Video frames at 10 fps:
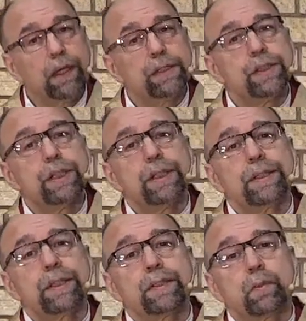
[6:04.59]

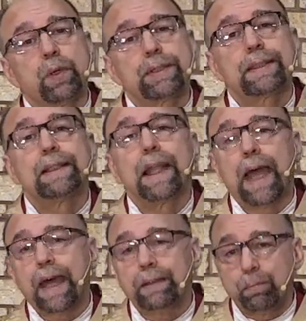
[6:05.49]
Jesus was
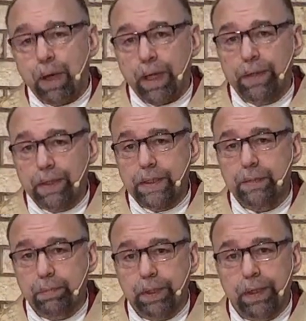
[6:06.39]
led by the
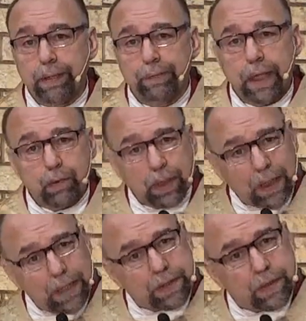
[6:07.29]
Spirit. That
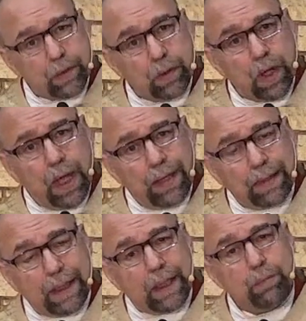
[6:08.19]
relates to
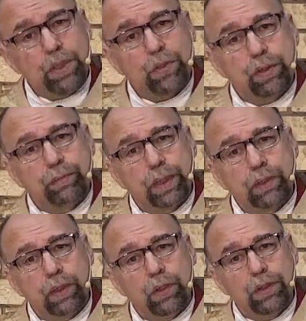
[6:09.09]
the image we've been
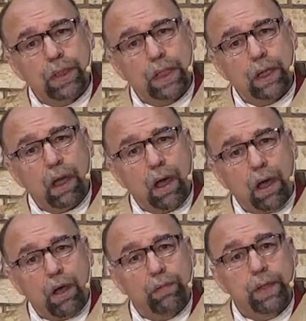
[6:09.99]
using
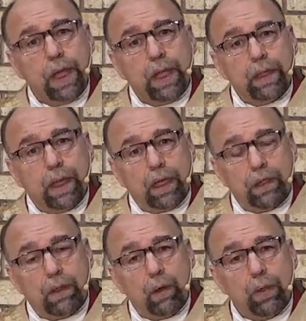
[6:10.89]
of
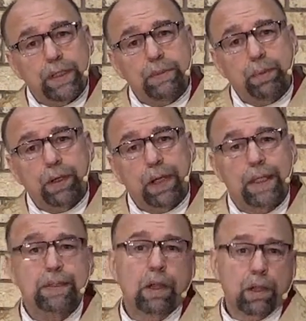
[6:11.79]
the Holy Spirit
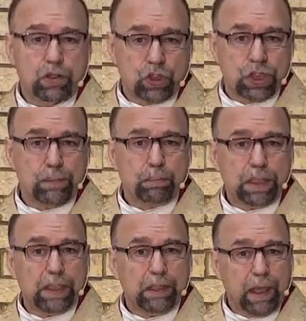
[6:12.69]
as our
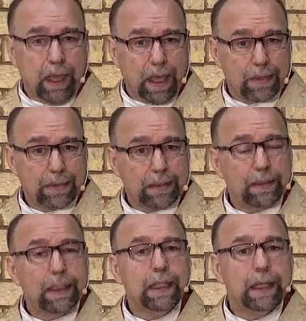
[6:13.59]
GPS,
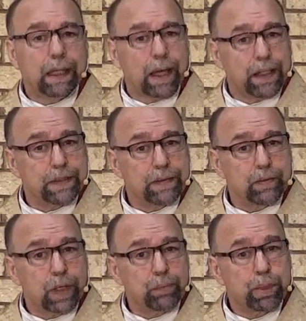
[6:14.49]
leading us,
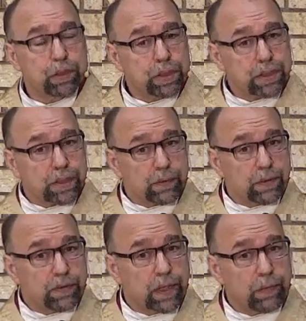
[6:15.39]
right? But just as
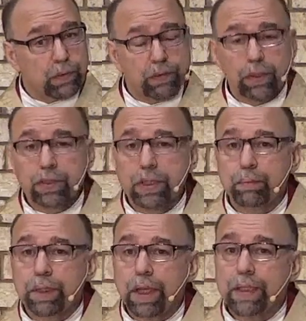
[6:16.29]
we've said with the
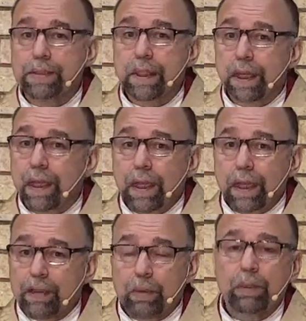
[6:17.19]
GPS,
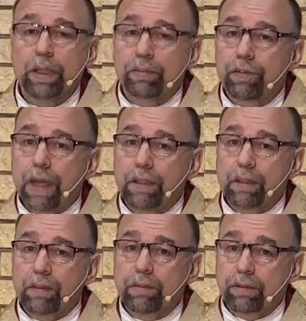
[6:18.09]
it's only
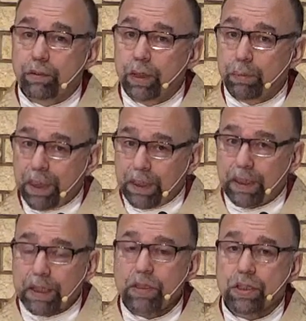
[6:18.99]
effective if we pay
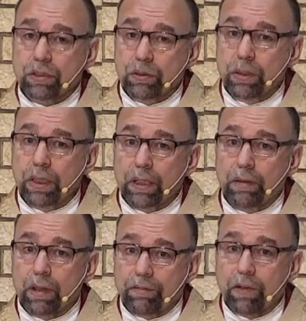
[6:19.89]
attention to it
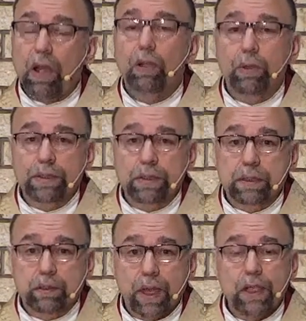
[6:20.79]
and follow its
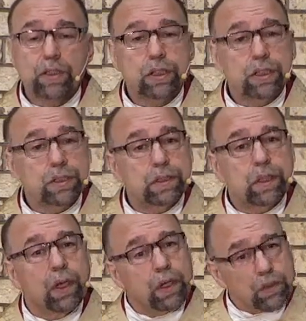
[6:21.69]
directions.
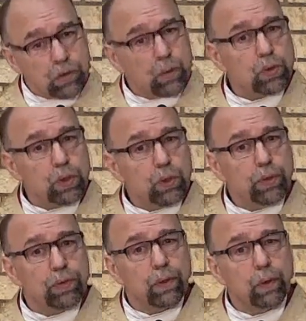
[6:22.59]
So too
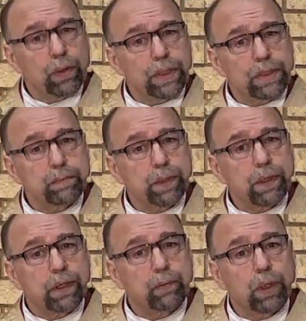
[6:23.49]
with the Holy
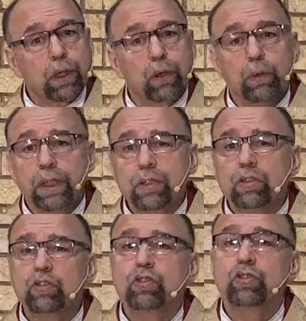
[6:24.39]
Spirit. We need to
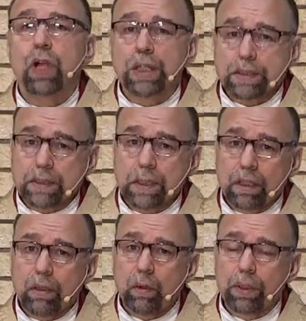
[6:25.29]
trust in
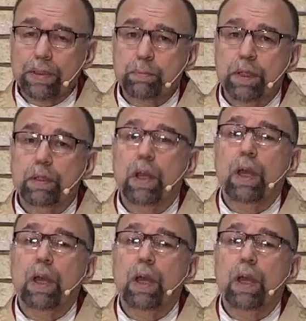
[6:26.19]
the Holy Spirit.